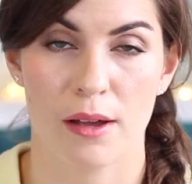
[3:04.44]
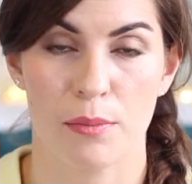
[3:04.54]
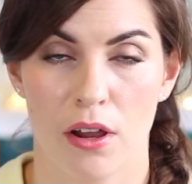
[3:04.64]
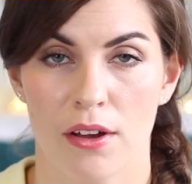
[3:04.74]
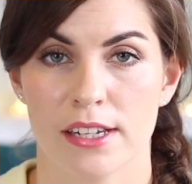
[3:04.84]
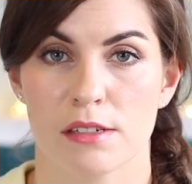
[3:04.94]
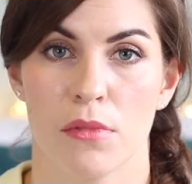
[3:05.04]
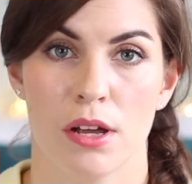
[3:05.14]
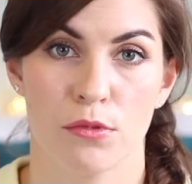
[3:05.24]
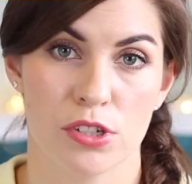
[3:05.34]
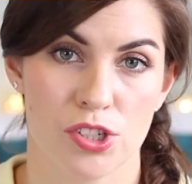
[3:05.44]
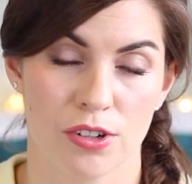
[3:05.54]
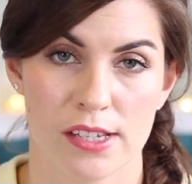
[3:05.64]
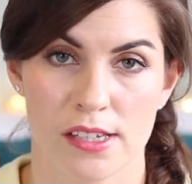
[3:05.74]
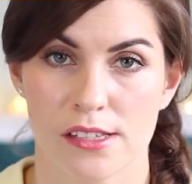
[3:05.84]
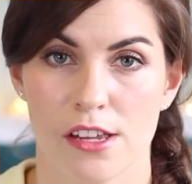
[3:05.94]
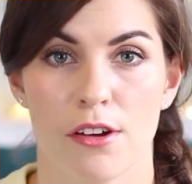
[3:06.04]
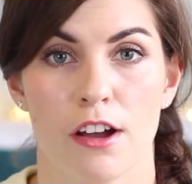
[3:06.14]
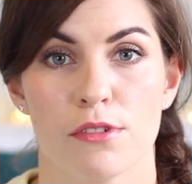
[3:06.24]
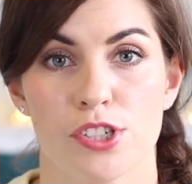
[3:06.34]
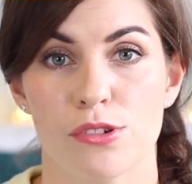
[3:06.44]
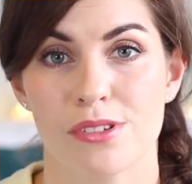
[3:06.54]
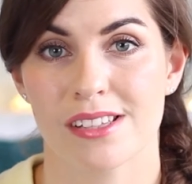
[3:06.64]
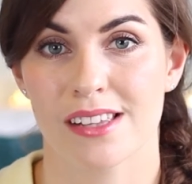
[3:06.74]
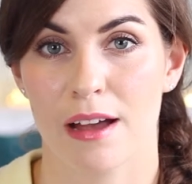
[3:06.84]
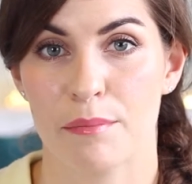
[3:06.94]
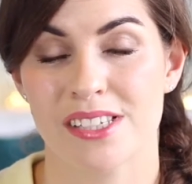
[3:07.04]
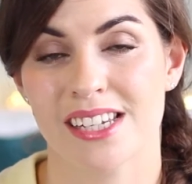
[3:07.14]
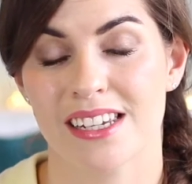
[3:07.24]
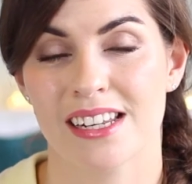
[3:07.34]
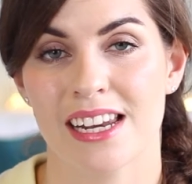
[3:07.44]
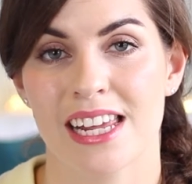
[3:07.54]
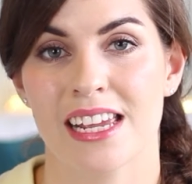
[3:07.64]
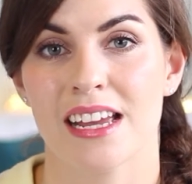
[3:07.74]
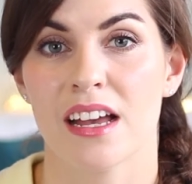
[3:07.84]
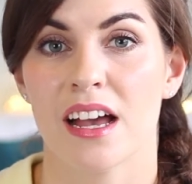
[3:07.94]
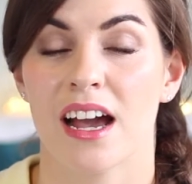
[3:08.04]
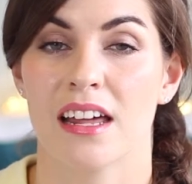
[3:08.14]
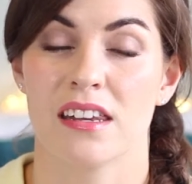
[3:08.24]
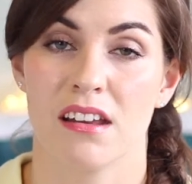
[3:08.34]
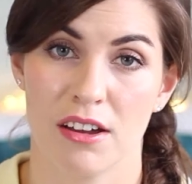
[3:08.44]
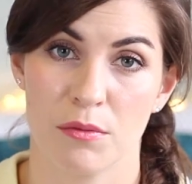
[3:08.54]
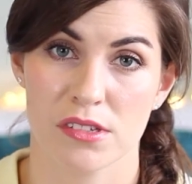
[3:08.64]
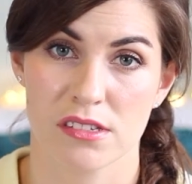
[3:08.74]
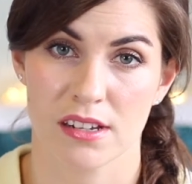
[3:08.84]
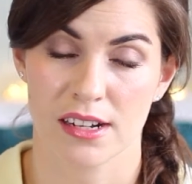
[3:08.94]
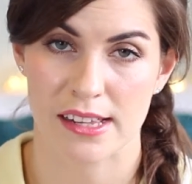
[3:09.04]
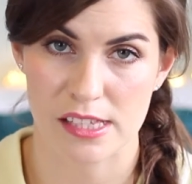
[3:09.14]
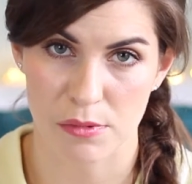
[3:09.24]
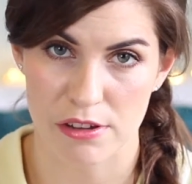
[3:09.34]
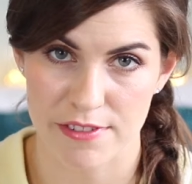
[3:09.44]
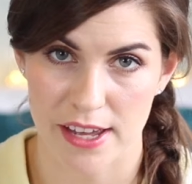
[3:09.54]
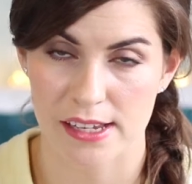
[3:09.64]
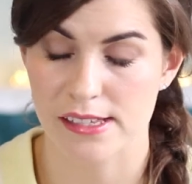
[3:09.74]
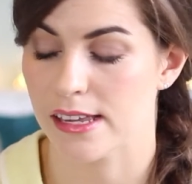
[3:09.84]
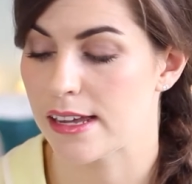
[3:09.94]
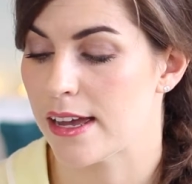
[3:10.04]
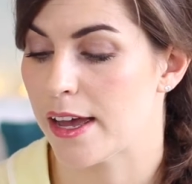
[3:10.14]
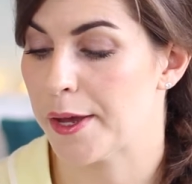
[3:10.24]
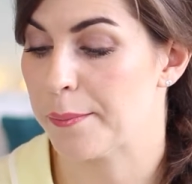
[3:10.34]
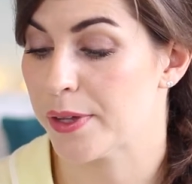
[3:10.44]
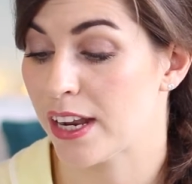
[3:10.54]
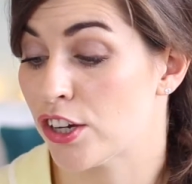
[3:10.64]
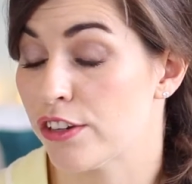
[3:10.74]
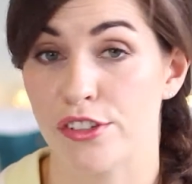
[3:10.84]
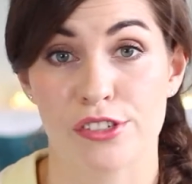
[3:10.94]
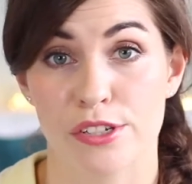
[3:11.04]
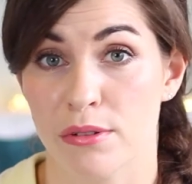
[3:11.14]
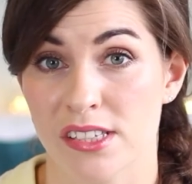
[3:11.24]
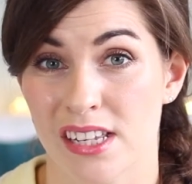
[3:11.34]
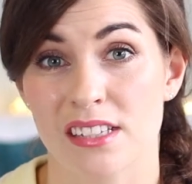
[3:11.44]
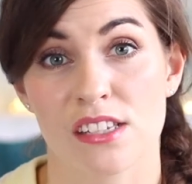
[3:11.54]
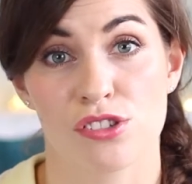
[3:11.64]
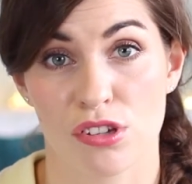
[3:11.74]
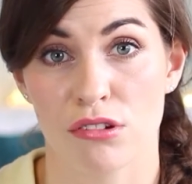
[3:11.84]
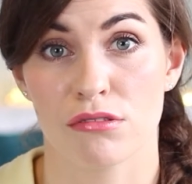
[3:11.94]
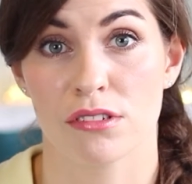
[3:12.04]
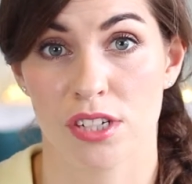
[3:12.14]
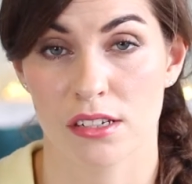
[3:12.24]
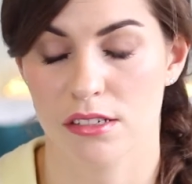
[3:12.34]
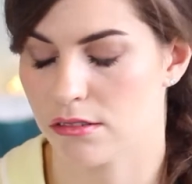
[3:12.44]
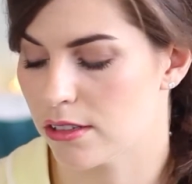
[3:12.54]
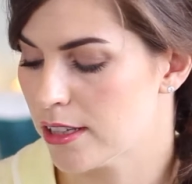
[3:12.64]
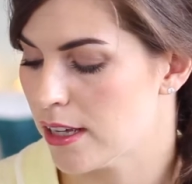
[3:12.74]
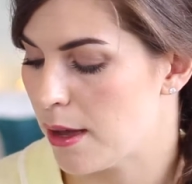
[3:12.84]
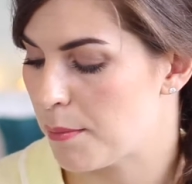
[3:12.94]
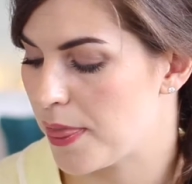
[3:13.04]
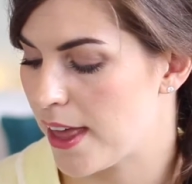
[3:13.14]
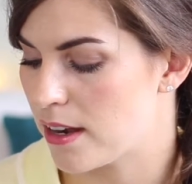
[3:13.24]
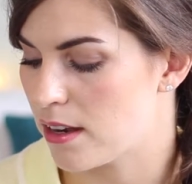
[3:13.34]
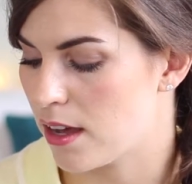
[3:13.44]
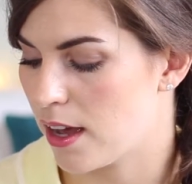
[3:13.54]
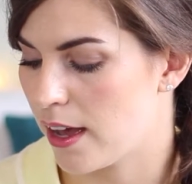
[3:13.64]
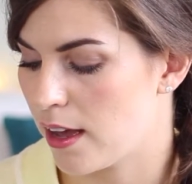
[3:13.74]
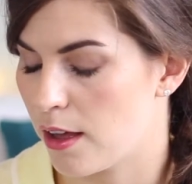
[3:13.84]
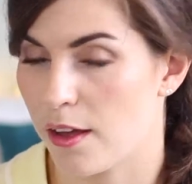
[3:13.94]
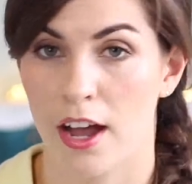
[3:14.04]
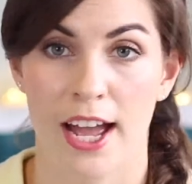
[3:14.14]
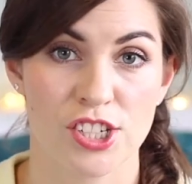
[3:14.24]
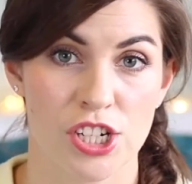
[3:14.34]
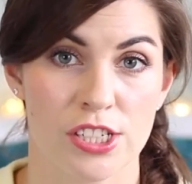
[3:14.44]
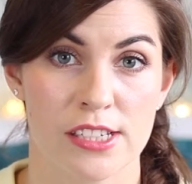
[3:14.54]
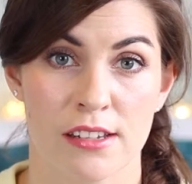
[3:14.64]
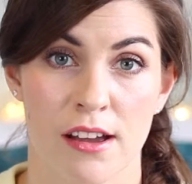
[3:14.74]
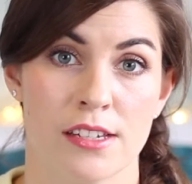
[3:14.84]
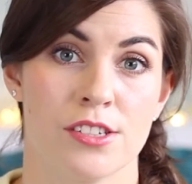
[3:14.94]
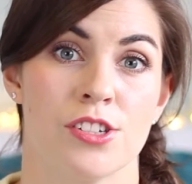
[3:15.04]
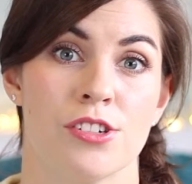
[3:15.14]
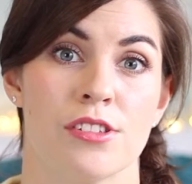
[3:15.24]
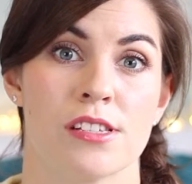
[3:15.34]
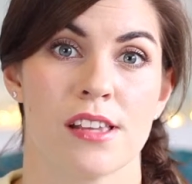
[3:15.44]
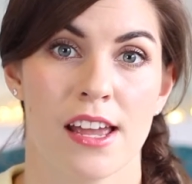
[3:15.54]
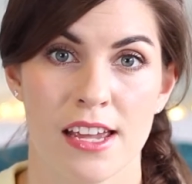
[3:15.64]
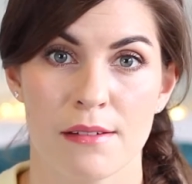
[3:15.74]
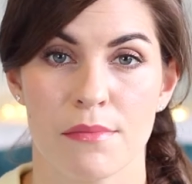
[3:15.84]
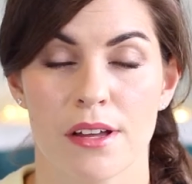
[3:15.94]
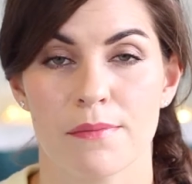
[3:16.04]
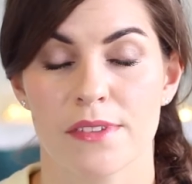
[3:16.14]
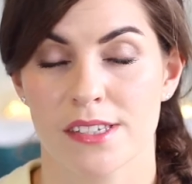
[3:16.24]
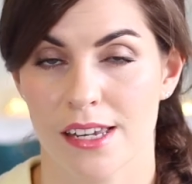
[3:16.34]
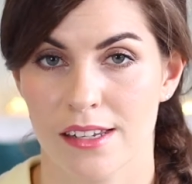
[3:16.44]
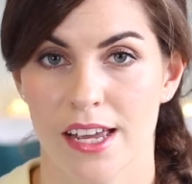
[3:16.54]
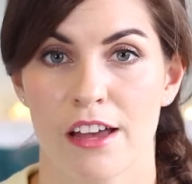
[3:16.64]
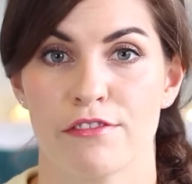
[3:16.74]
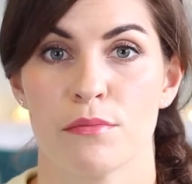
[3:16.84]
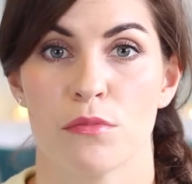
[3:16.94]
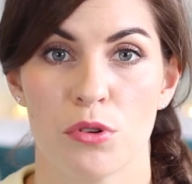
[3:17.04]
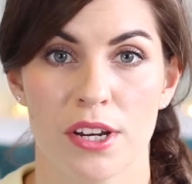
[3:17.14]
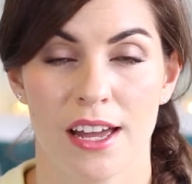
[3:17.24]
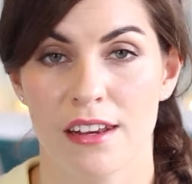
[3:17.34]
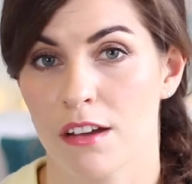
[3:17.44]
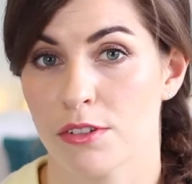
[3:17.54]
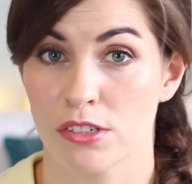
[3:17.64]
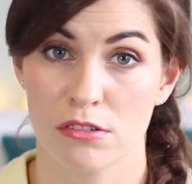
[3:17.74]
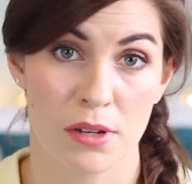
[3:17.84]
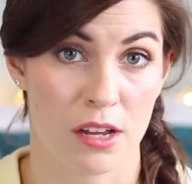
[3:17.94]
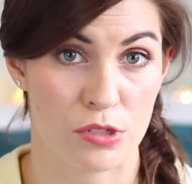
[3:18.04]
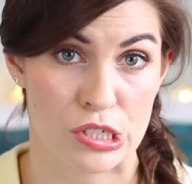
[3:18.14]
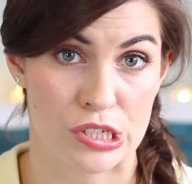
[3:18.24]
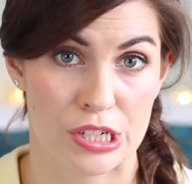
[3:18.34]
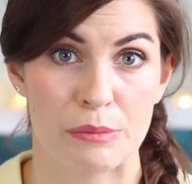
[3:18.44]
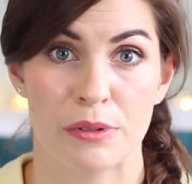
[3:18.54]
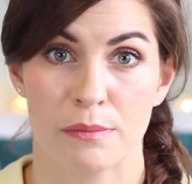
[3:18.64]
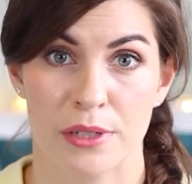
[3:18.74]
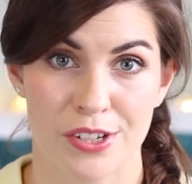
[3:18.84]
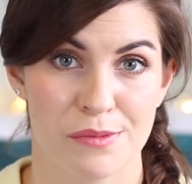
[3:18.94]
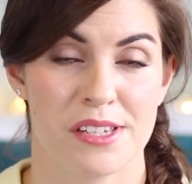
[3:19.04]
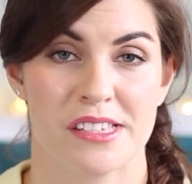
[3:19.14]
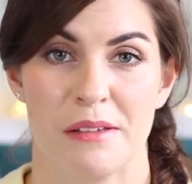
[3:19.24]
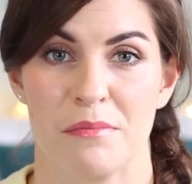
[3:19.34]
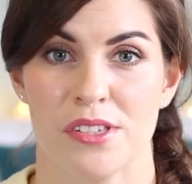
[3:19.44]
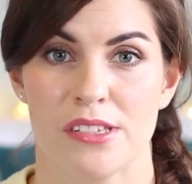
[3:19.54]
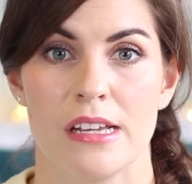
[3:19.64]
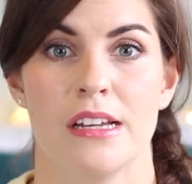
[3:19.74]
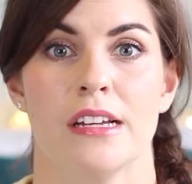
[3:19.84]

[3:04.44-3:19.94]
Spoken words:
I applied my moisturiser. So I was using that particularly at night once I cleansed my face, but I could have used it twice a day because it's so gentle. Then I actually decided to do the same skincare for morning and night, which normally I wouldn't do, but because my skin was